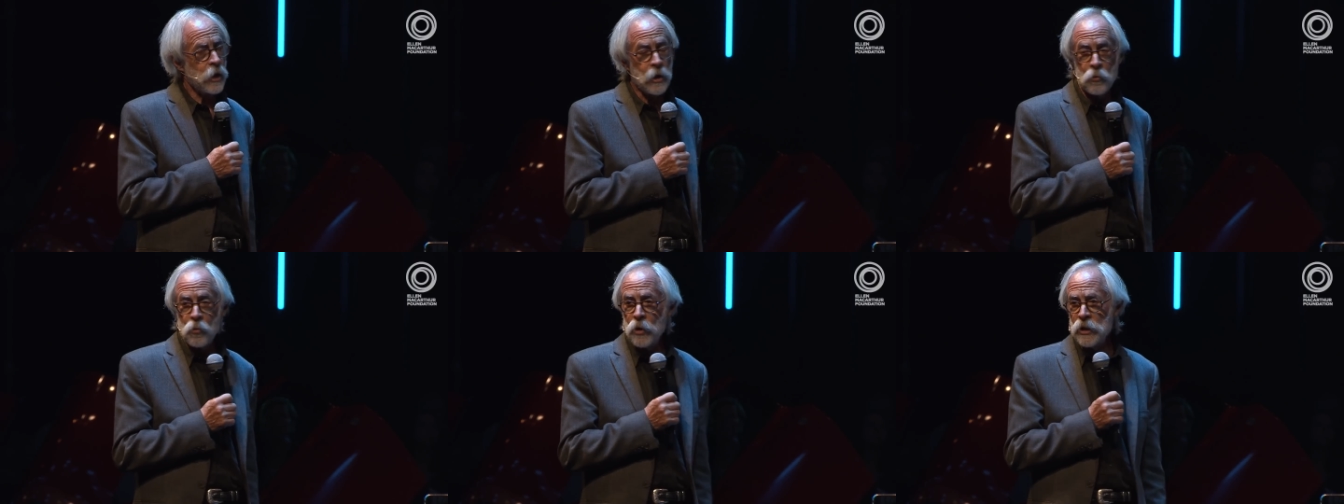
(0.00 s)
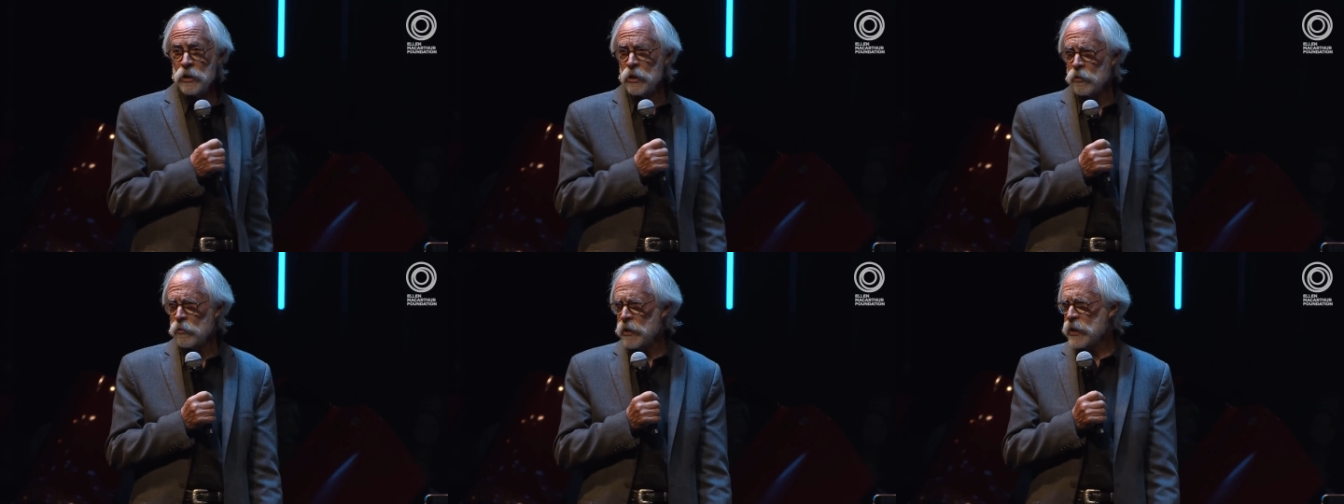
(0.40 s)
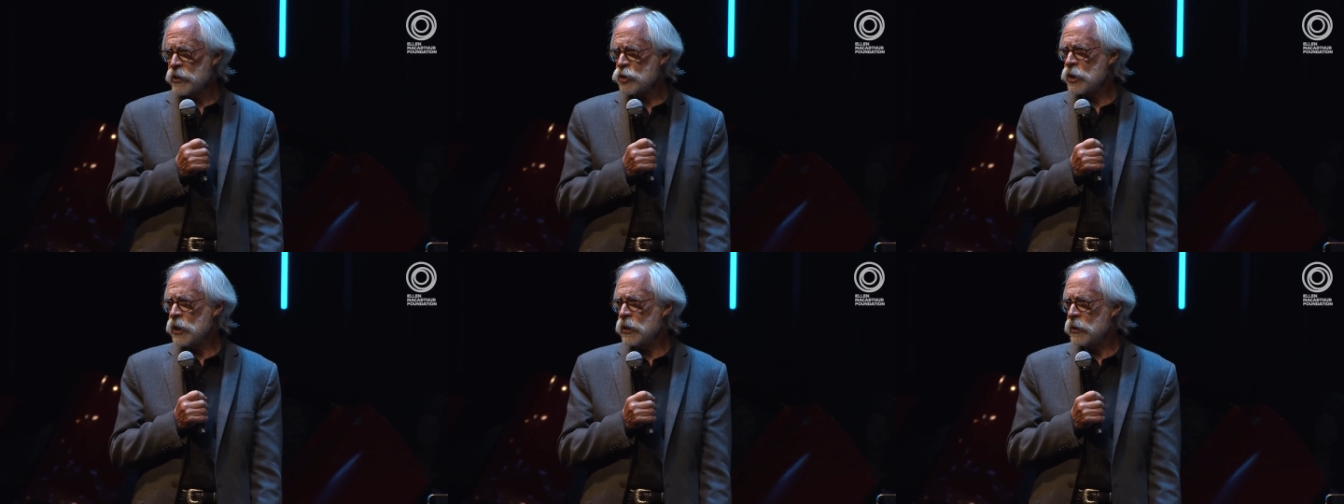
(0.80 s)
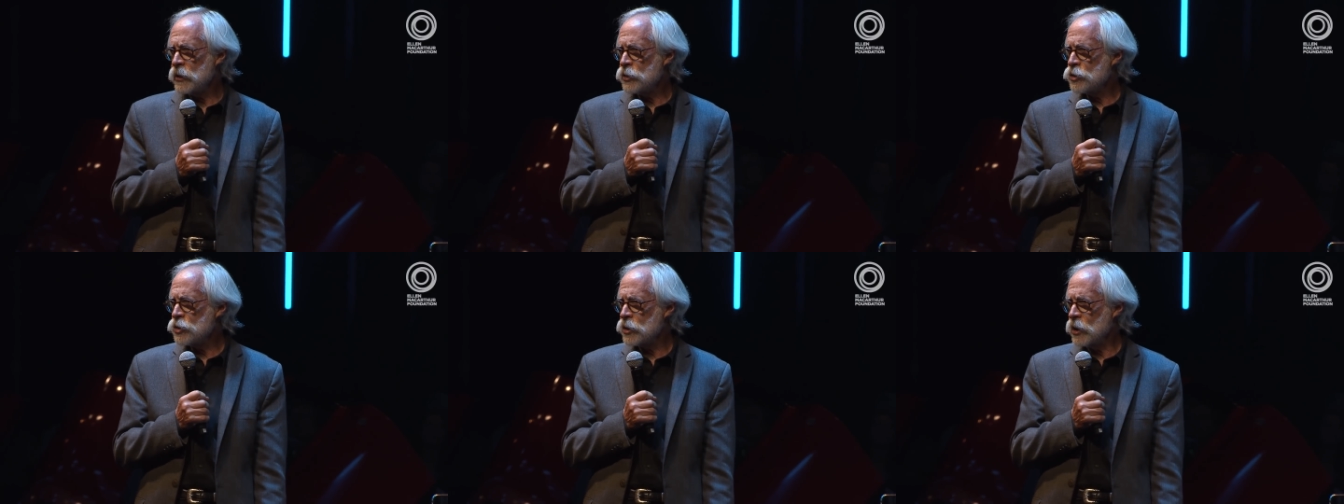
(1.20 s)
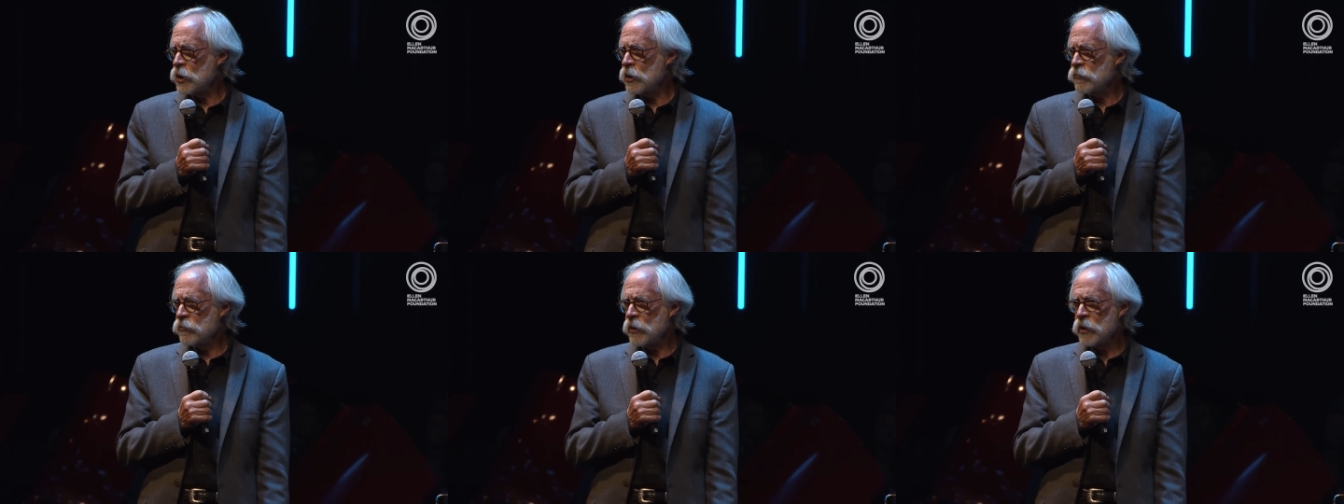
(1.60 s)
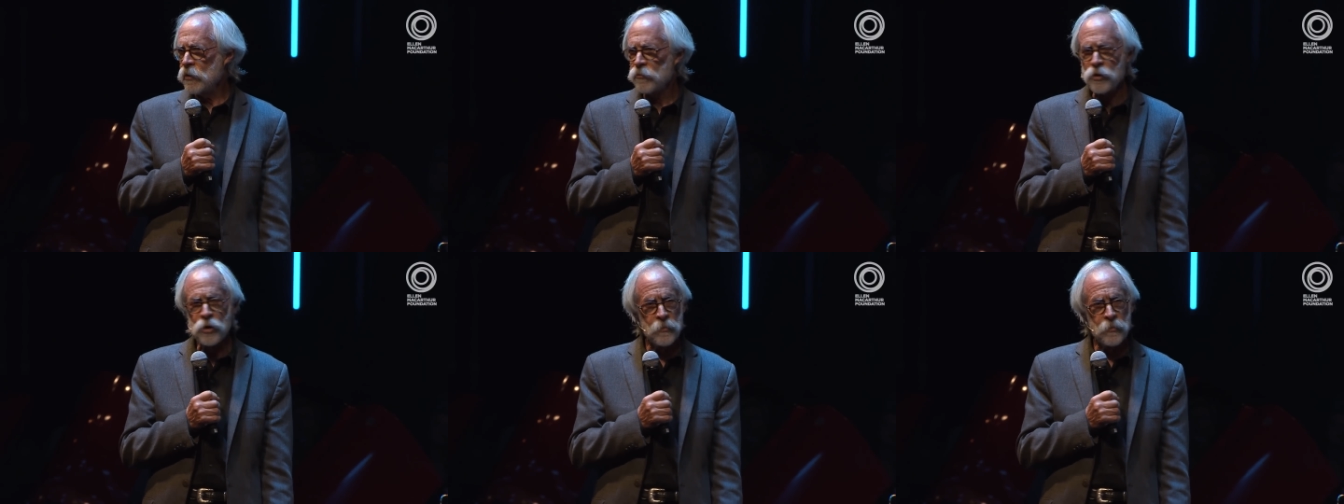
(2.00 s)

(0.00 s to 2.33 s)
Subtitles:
and one the grand challenge of